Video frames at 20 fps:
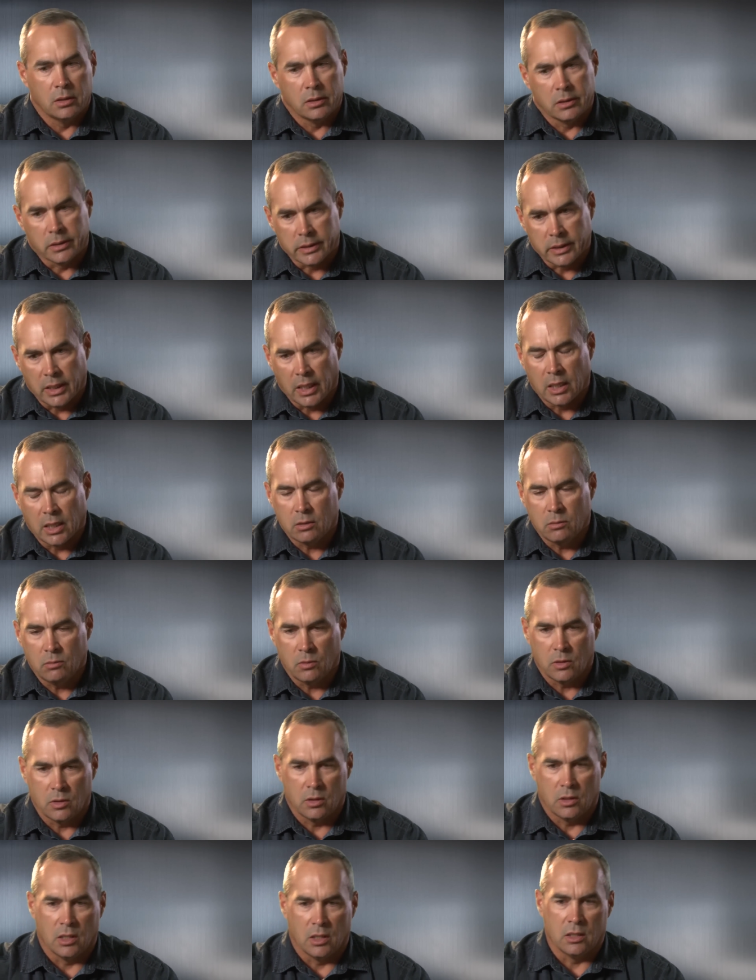Again,
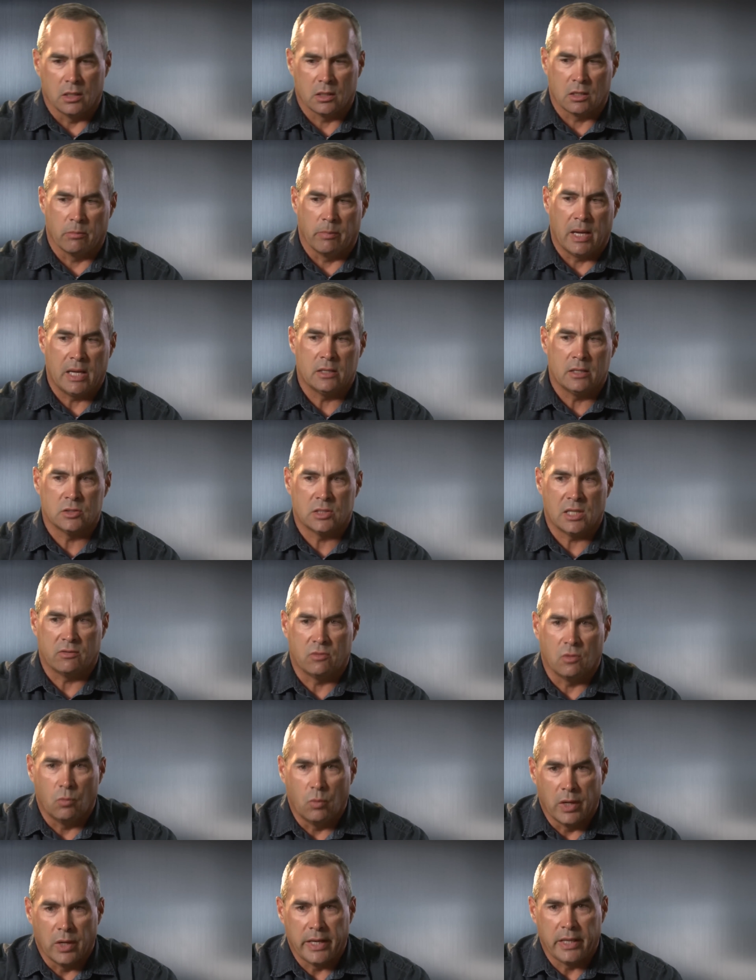then the commanders have
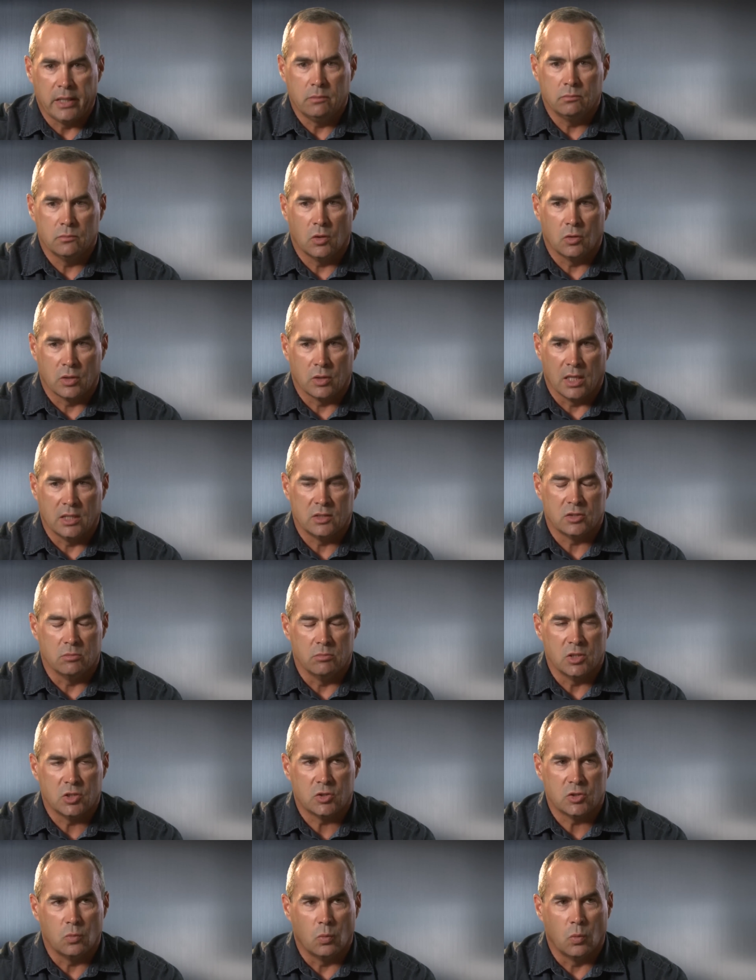to weigh, okay, is the
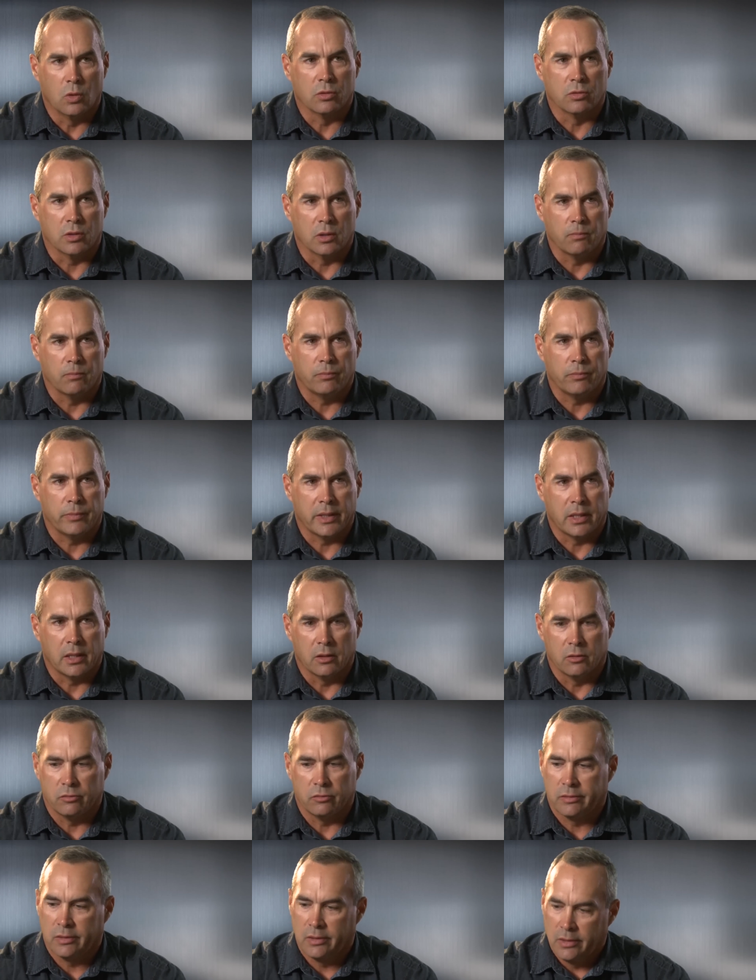mission worth it?
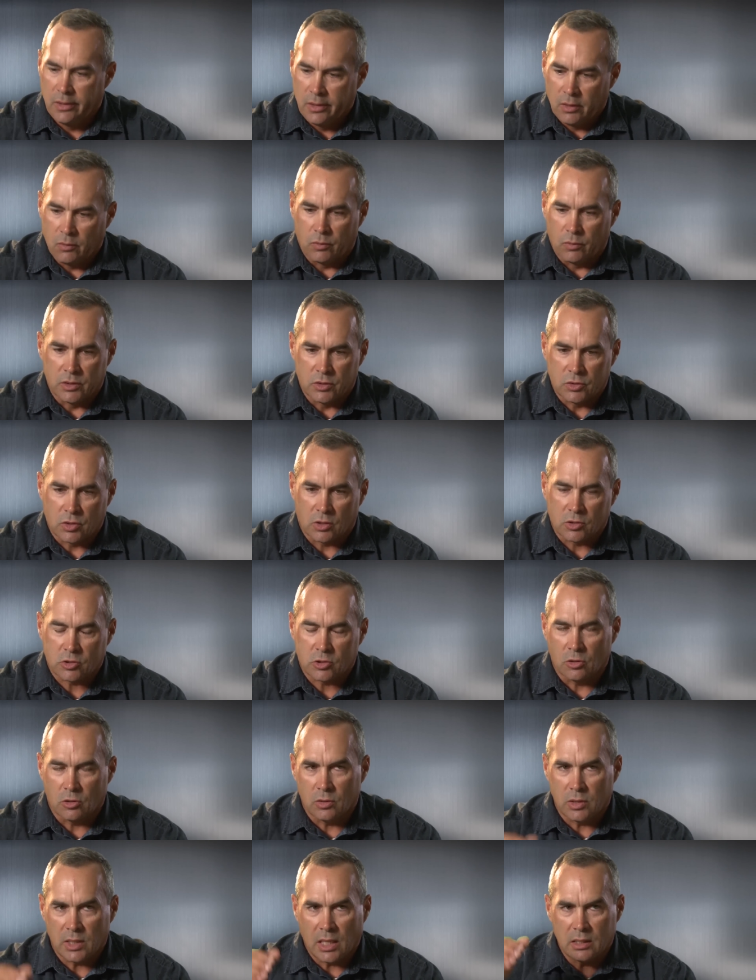Because when you start
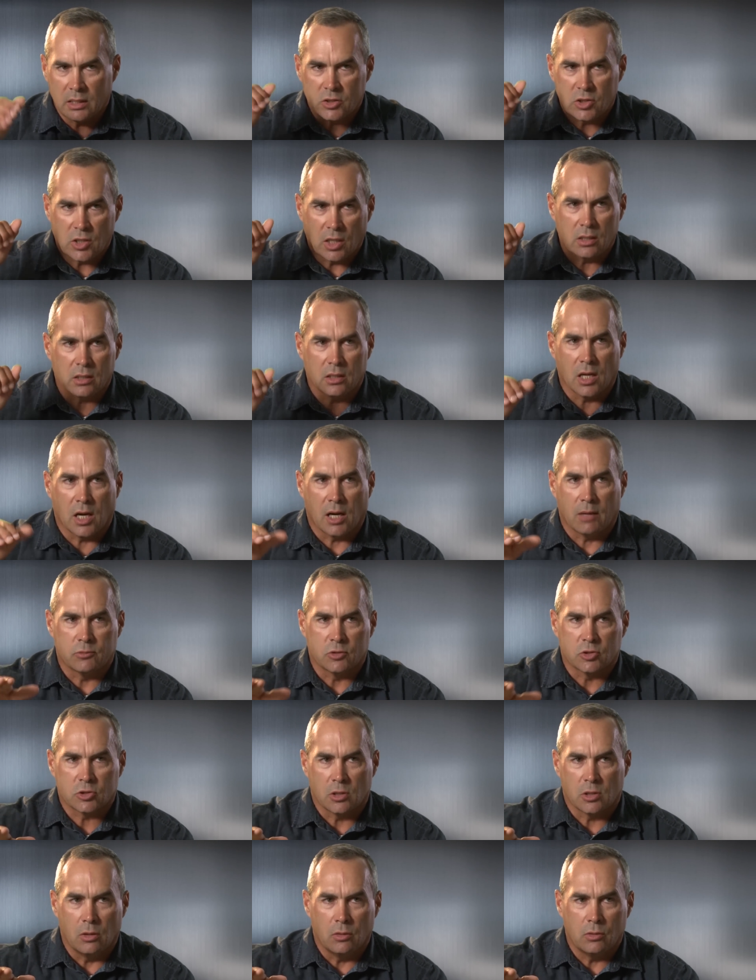slowing down these
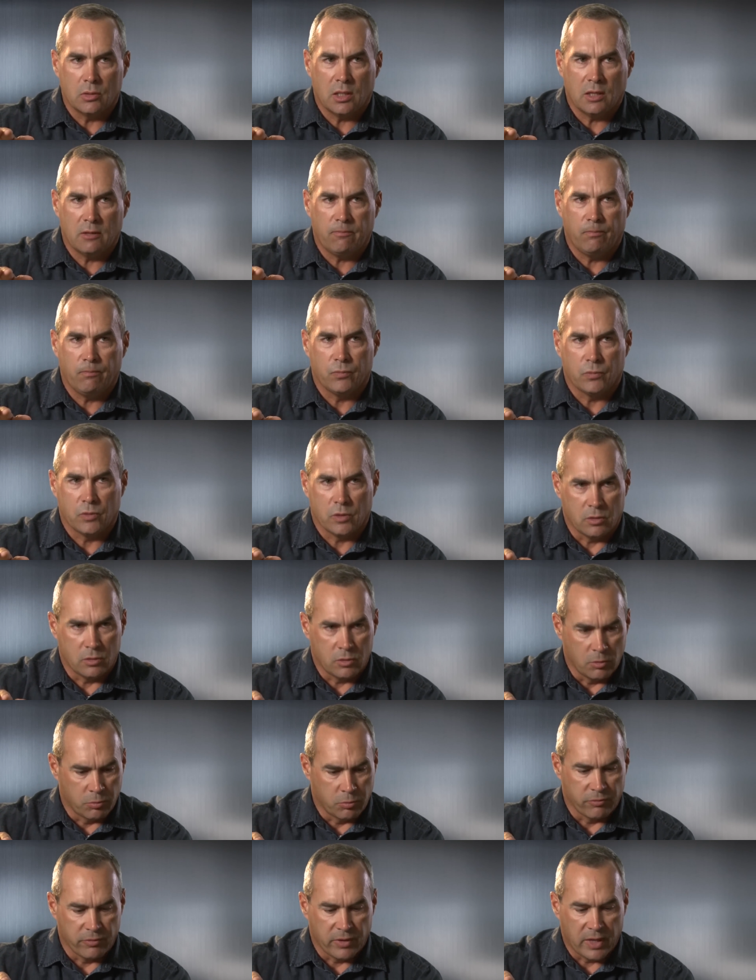helicopters slow enough
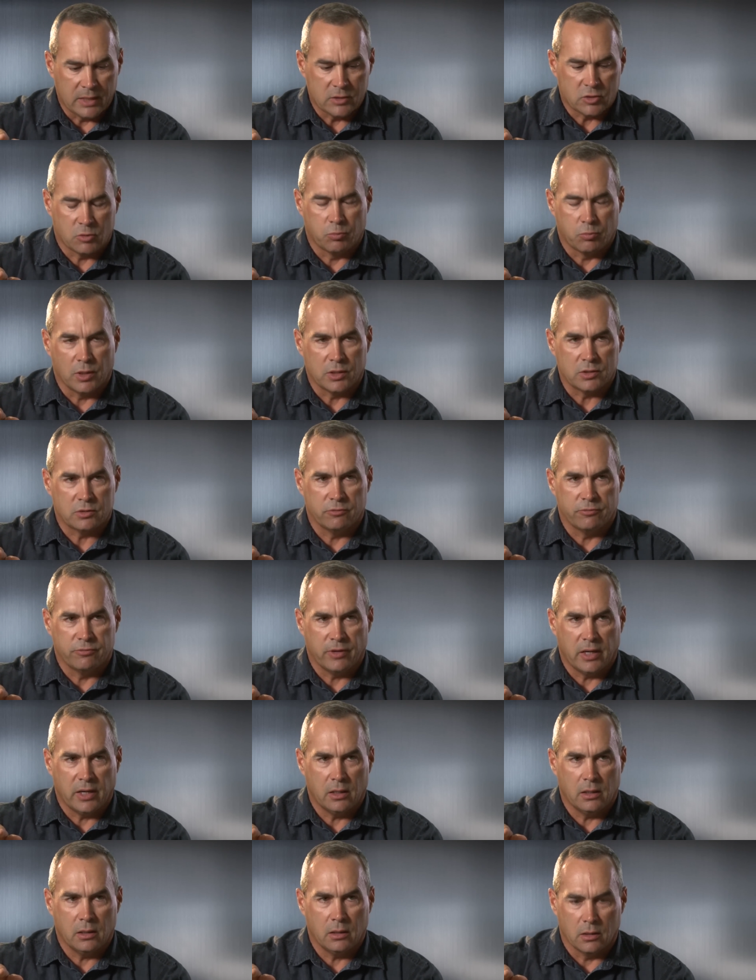to provide suppressive
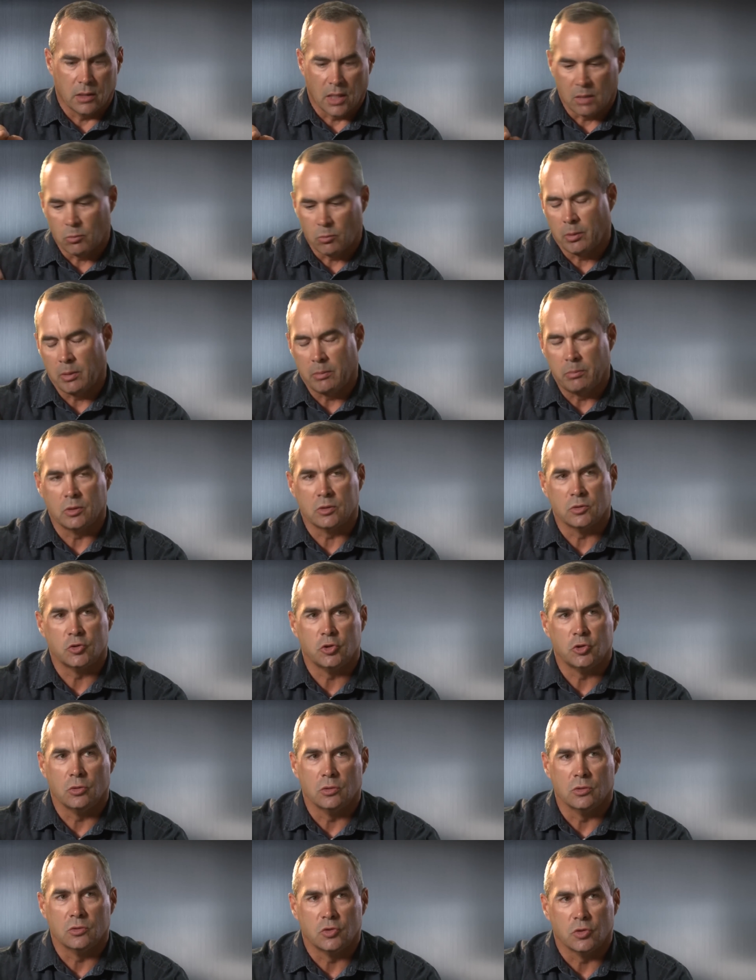fire, a lot more people can
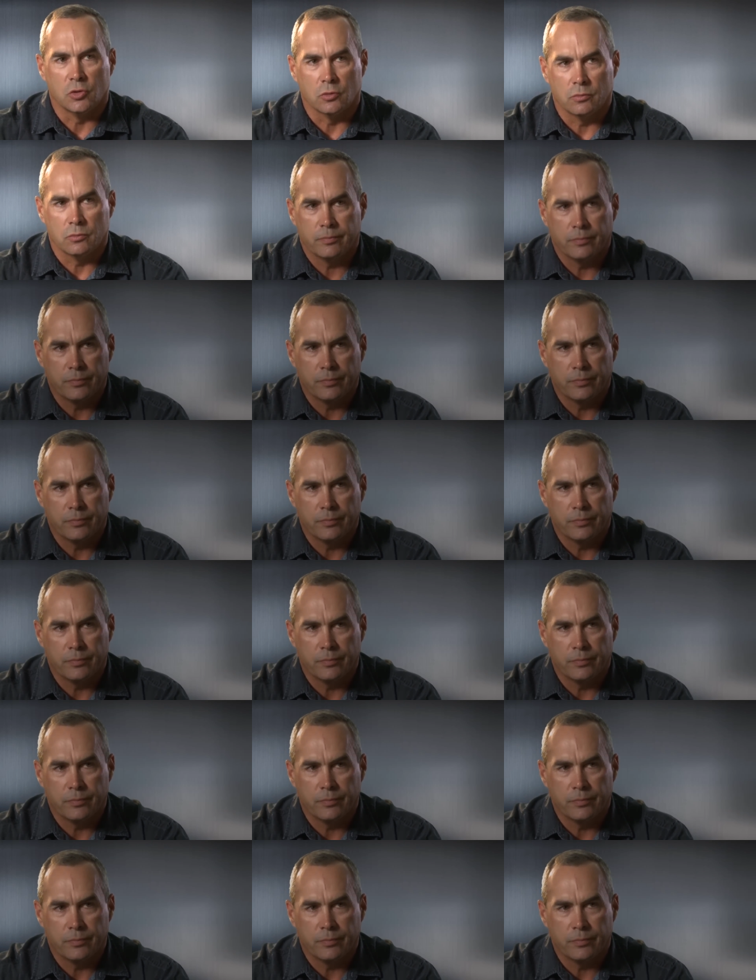shoot at you.